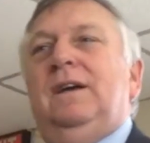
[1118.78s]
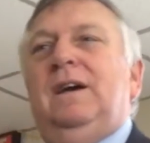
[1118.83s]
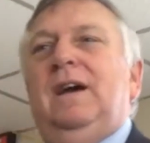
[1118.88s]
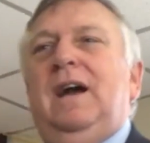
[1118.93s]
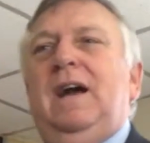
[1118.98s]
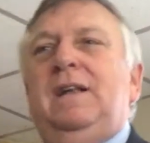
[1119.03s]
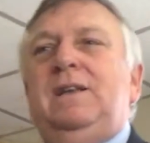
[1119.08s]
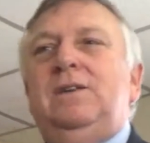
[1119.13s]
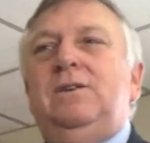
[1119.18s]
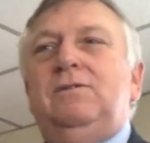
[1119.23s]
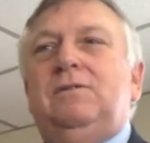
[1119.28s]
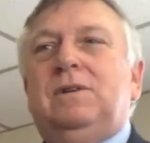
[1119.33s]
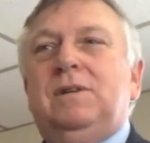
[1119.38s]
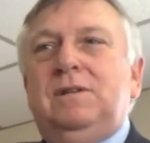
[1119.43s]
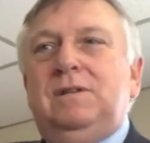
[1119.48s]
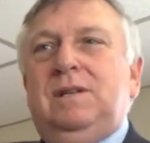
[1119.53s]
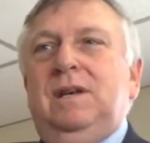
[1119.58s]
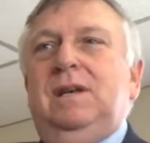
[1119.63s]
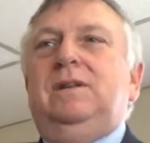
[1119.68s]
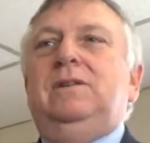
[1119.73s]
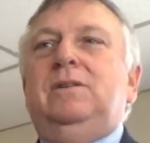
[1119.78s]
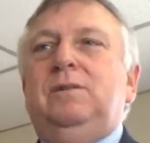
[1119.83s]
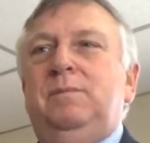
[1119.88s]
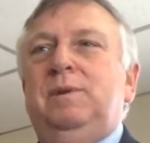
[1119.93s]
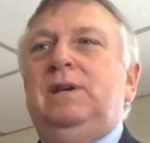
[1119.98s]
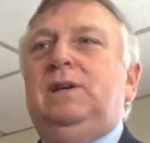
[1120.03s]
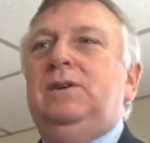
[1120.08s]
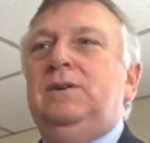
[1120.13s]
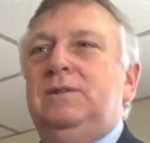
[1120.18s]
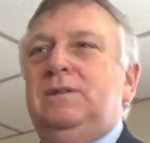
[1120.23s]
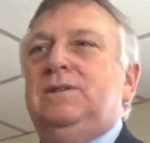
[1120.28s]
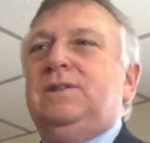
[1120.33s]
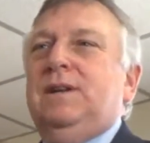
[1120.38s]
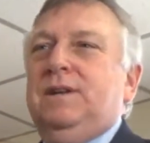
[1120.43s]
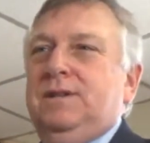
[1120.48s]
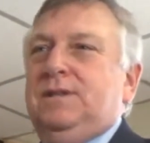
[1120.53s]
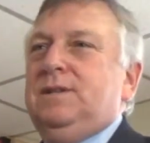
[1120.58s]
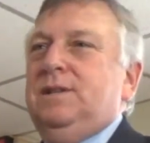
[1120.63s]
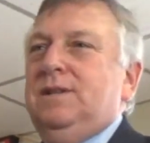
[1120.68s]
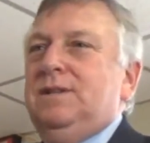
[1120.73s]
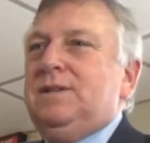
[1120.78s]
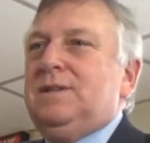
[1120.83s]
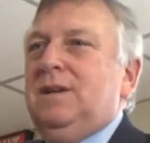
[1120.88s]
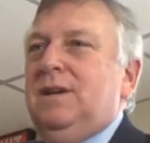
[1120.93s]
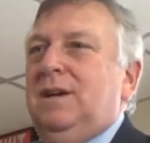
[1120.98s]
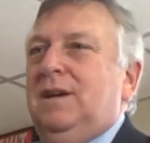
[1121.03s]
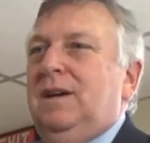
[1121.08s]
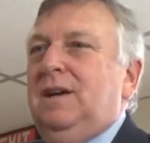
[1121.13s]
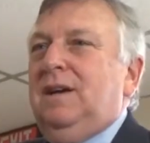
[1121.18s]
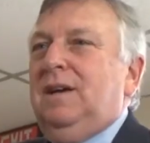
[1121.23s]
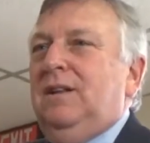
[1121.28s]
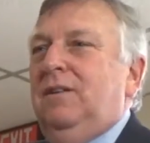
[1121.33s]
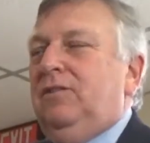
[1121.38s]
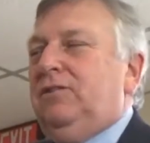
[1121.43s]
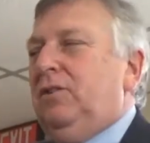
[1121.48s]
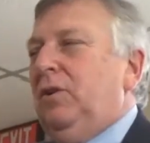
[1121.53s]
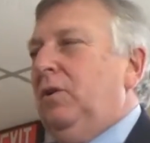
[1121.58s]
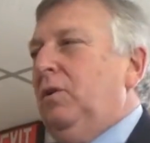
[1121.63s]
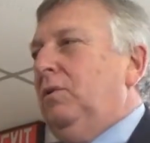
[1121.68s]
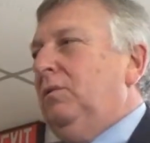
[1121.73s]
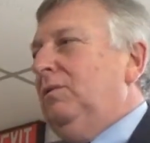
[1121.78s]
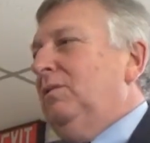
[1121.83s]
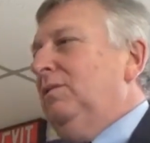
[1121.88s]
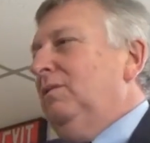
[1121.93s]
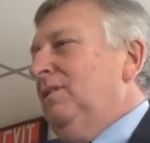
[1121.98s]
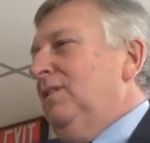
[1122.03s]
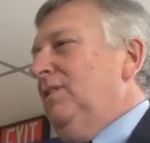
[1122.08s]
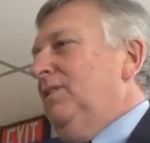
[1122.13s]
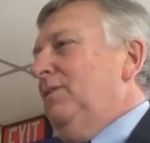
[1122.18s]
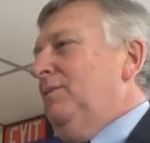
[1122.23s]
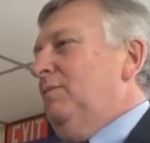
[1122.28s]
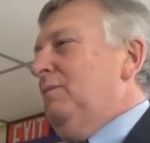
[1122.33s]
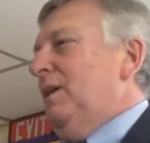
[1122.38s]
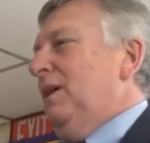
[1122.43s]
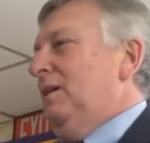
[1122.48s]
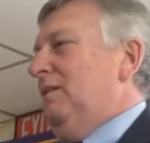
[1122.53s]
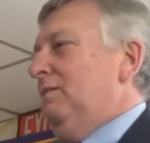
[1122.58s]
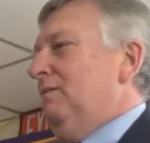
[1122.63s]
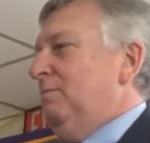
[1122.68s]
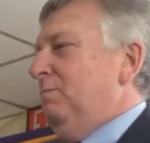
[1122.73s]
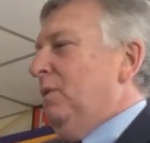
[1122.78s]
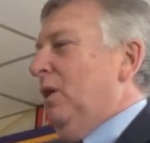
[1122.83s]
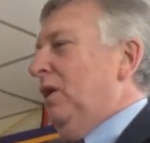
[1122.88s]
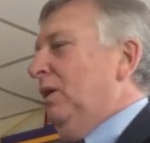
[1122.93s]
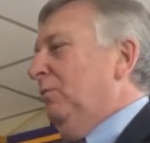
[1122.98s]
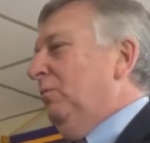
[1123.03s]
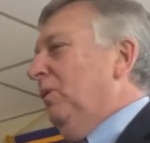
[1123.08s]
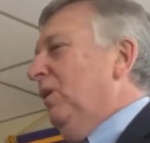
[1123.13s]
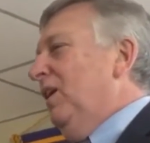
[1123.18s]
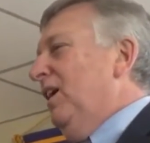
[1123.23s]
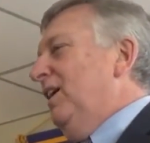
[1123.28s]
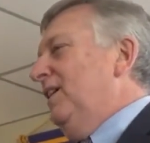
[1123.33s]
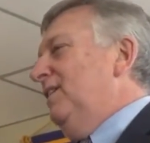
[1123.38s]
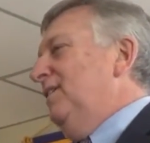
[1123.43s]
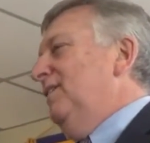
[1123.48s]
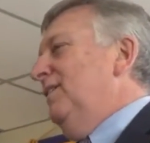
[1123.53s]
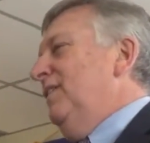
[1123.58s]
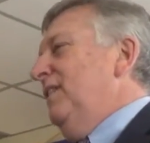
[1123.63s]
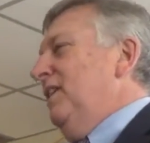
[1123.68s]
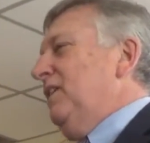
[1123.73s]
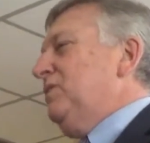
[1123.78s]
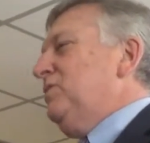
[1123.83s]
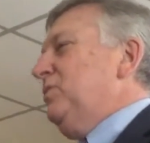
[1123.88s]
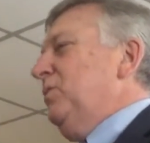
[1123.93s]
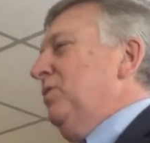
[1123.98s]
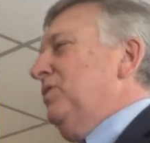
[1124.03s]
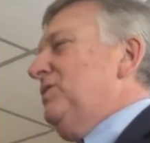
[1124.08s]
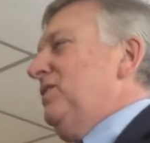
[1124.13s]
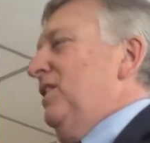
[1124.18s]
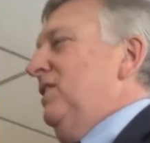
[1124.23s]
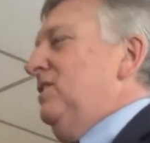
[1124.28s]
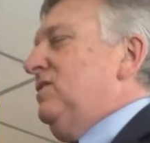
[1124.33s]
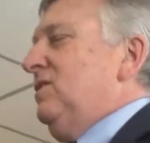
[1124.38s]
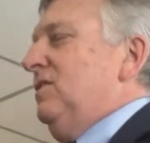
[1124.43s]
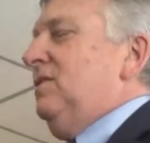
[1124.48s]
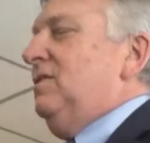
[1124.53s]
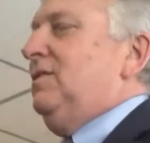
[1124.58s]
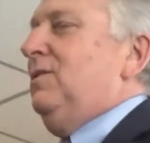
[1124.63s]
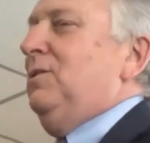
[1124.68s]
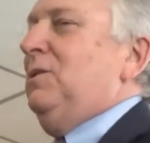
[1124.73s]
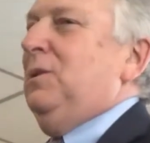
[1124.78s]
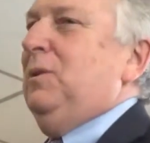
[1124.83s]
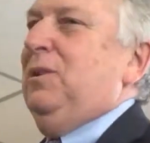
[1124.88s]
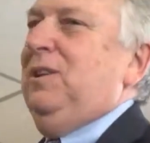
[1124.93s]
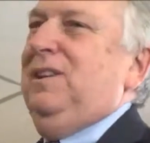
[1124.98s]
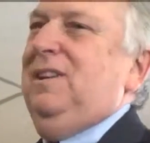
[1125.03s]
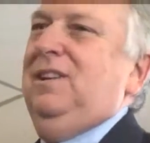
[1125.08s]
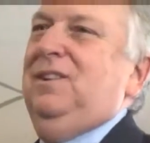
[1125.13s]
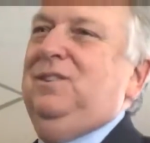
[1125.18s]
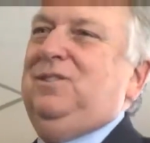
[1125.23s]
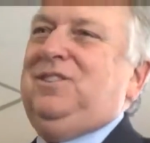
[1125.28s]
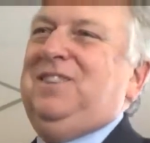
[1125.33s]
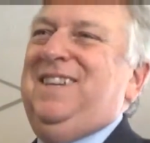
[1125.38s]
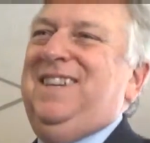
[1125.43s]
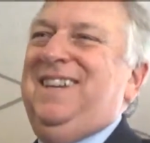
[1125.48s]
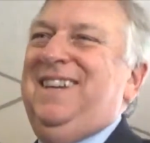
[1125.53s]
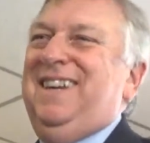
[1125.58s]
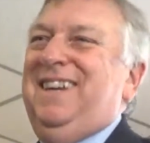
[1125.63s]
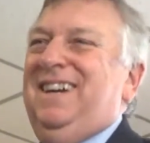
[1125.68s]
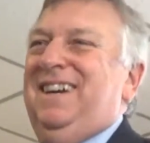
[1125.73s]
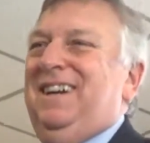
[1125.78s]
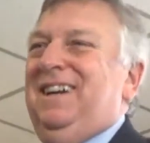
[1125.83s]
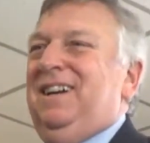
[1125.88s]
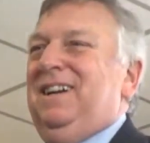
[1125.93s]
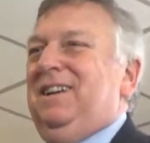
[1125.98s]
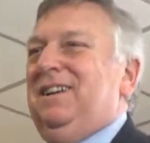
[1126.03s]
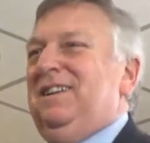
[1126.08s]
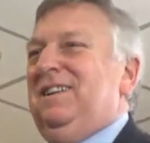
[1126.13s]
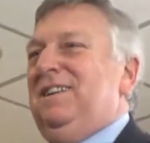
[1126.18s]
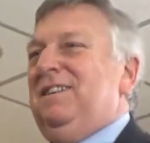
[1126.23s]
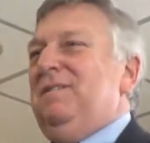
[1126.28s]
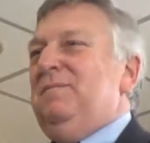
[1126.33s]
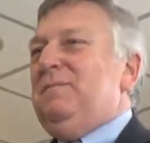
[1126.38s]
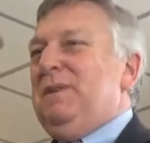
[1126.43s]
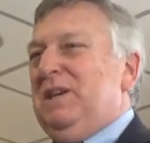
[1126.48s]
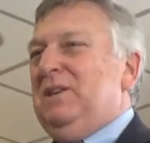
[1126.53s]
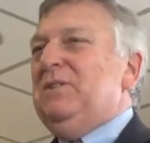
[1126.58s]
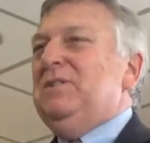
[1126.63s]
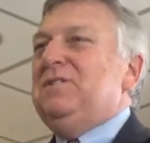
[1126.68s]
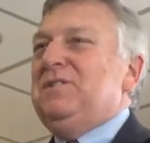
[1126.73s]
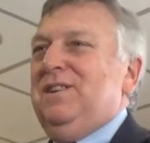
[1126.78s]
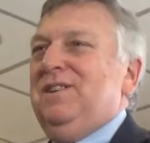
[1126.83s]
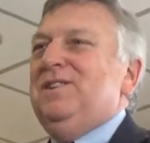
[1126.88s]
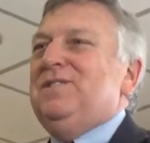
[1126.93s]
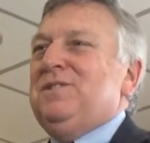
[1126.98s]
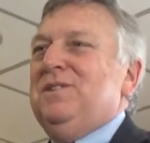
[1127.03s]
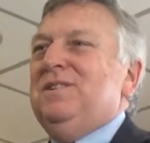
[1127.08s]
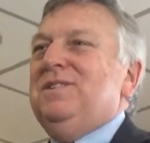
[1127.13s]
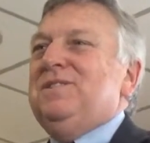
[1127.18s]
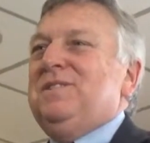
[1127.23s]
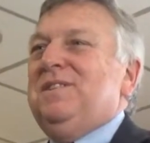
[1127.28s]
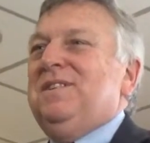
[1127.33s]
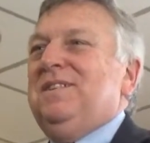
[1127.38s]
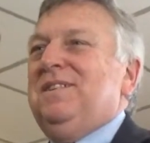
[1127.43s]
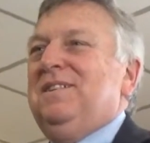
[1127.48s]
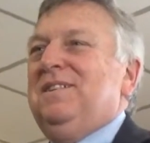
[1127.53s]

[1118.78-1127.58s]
and you continue to be good citizens. So my bottom line exhortation to you is, be good citizens.